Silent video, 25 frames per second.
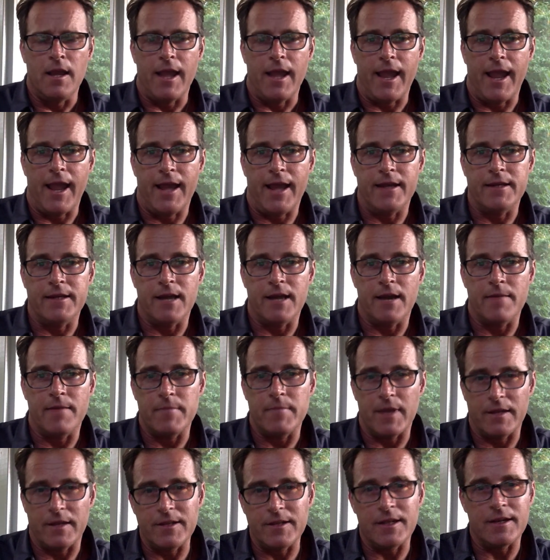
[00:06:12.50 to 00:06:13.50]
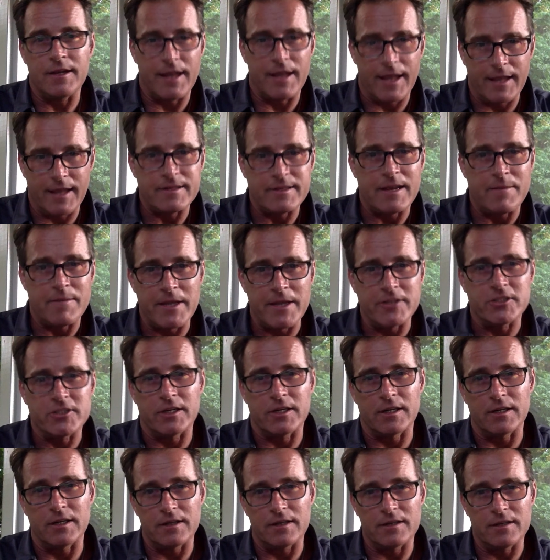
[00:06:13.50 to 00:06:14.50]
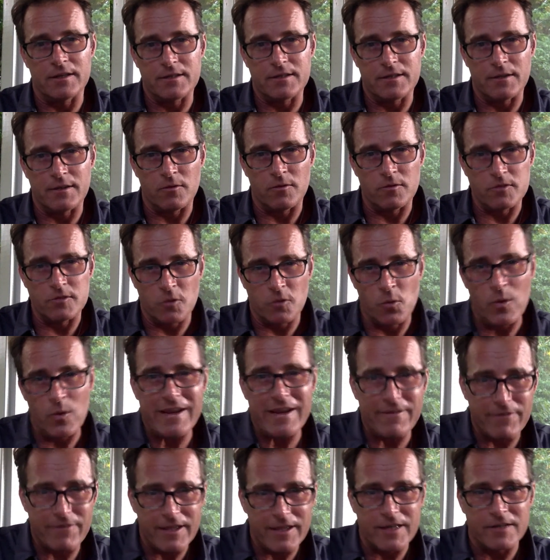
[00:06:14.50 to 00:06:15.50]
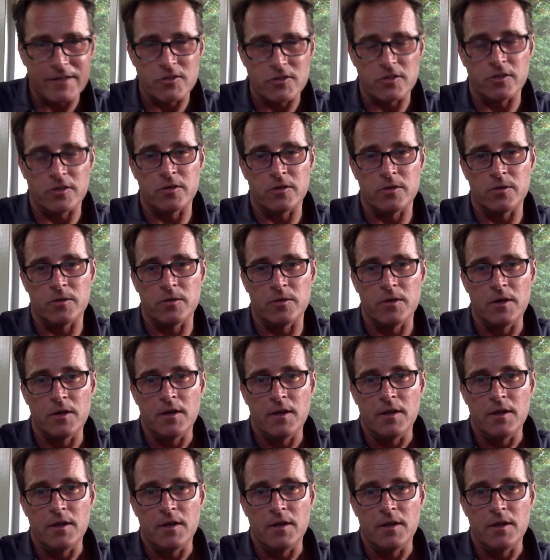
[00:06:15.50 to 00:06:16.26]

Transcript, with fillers: and um, and then as I mentioned to, to weave into